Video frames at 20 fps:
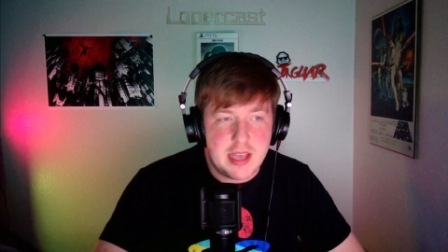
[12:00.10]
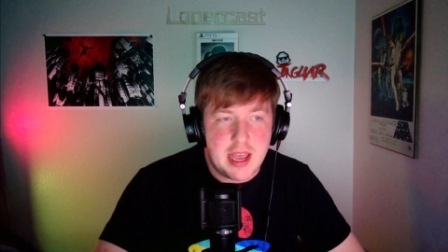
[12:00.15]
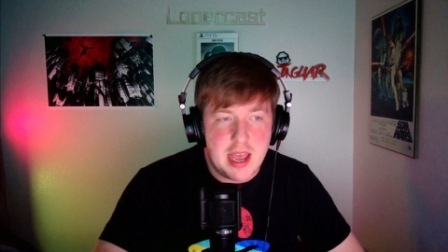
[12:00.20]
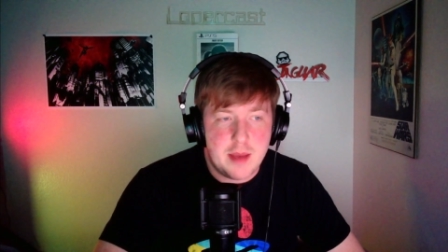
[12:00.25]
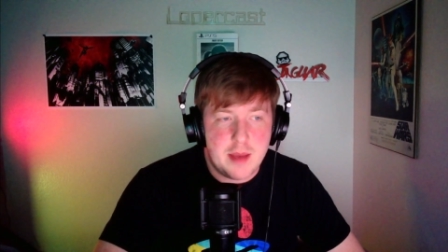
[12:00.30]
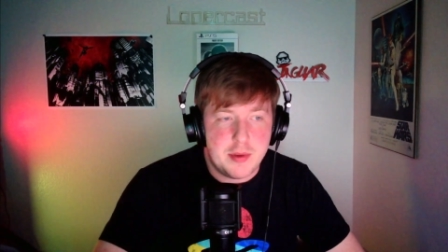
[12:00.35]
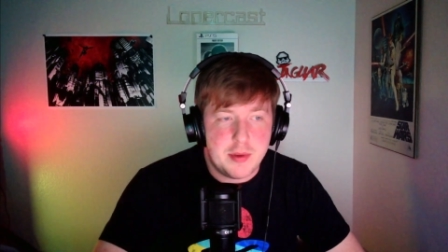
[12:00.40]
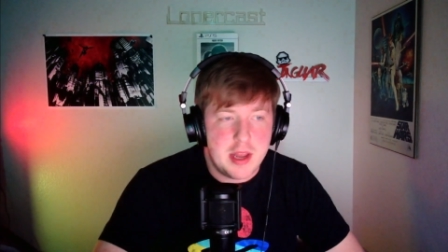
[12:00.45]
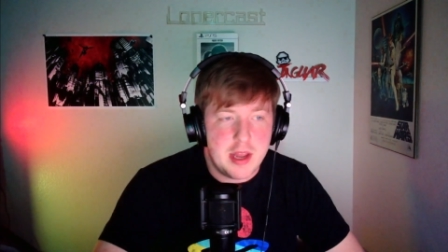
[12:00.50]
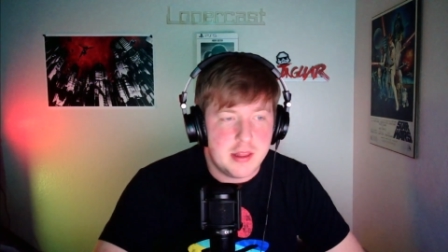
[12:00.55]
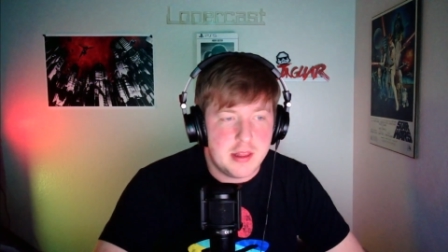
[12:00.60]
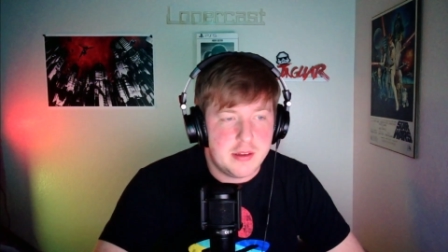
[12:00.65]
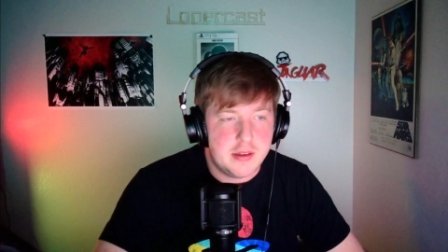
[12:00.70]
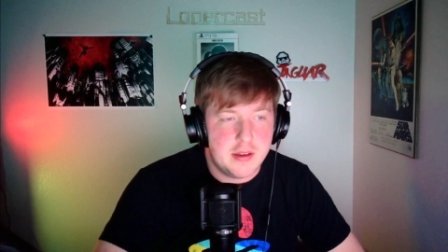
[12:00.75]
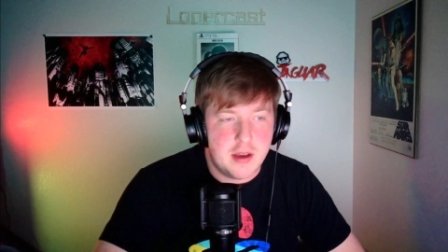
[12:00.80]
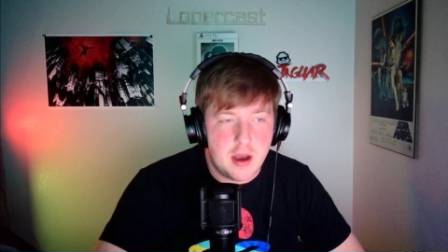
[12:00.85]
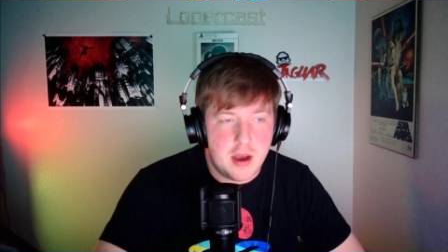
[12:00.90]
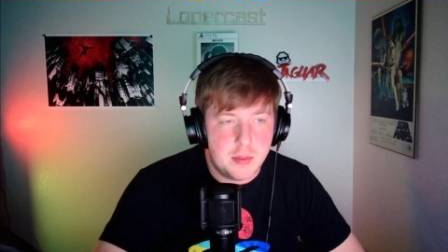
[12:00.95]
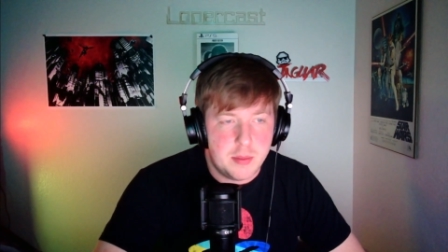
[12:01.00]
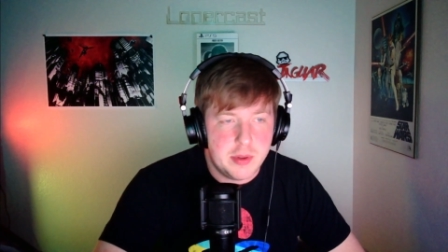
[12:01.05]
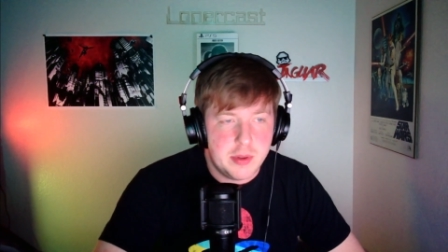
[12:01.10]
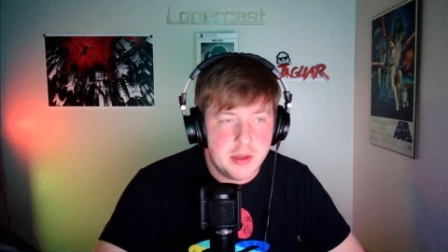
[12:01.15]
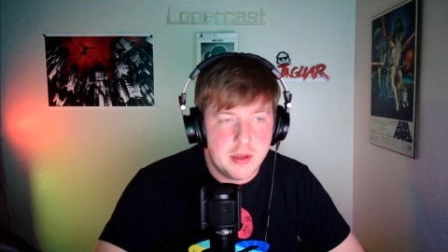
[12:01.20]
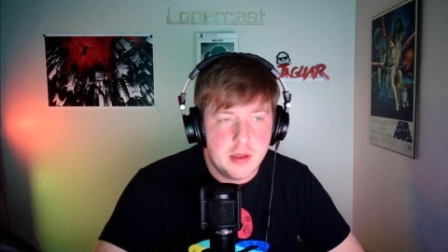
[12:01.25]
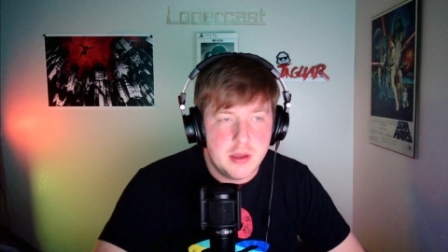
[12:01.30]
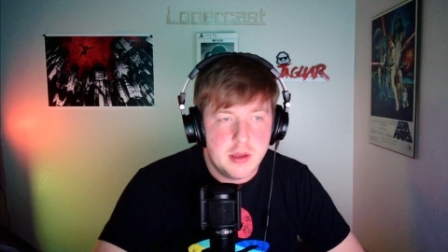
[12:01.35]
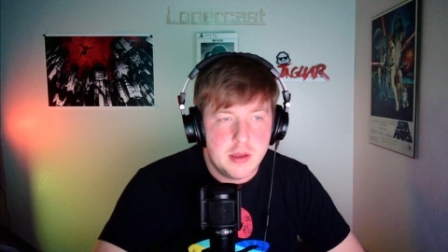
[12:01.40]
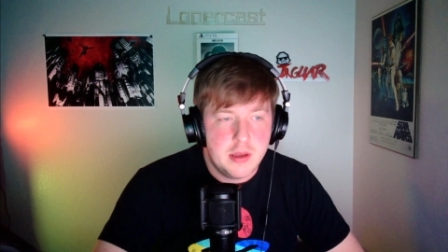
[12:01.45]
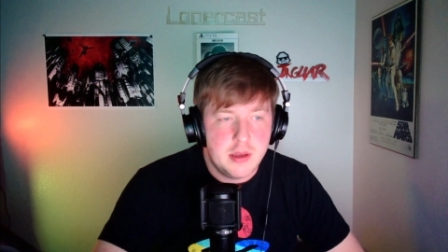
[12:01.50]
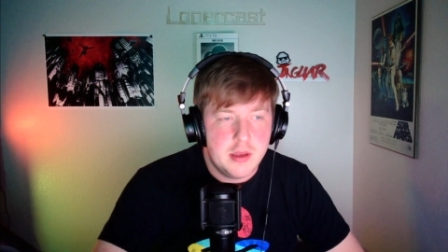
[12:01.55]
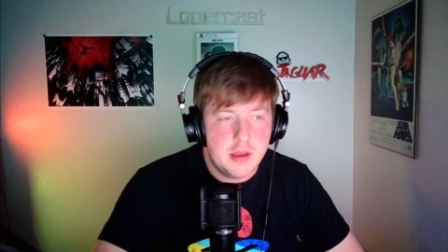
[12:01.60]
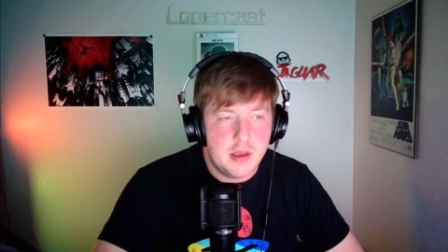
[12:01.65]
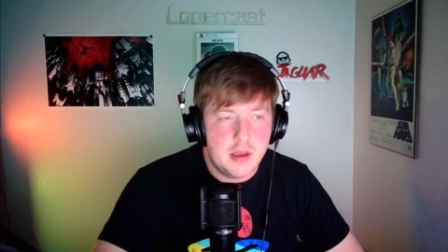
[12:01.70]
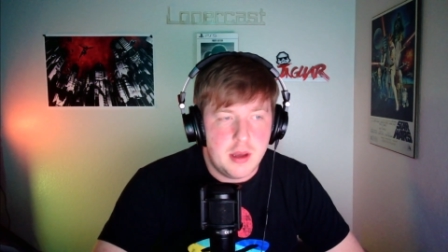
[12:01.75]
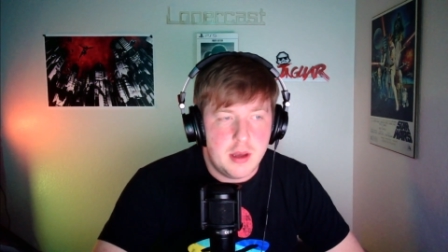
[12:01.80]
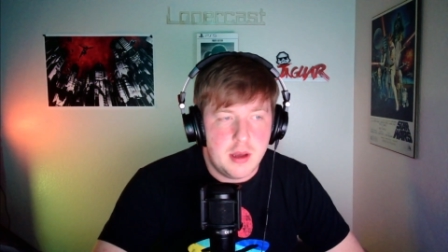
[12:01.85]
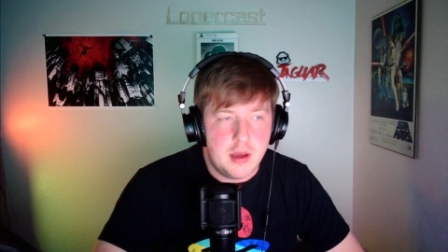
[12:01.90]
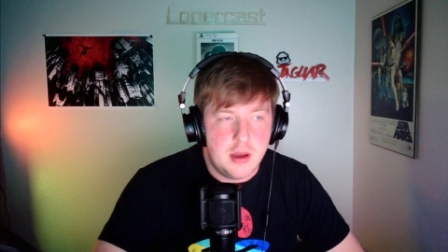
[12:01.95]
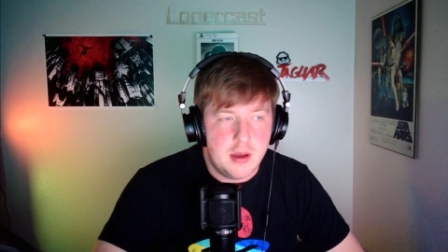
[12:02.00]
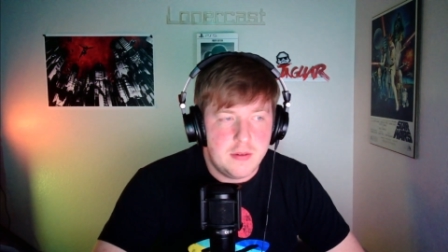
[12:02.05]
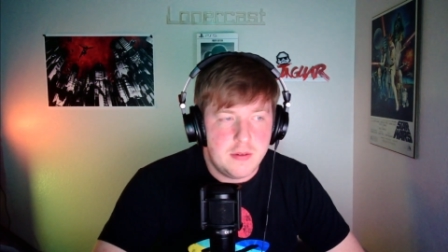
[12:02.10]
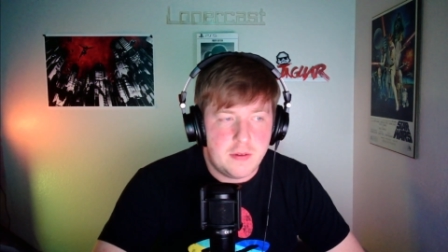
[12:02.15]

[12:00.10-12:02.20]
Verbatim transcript: happened at the top. Uh,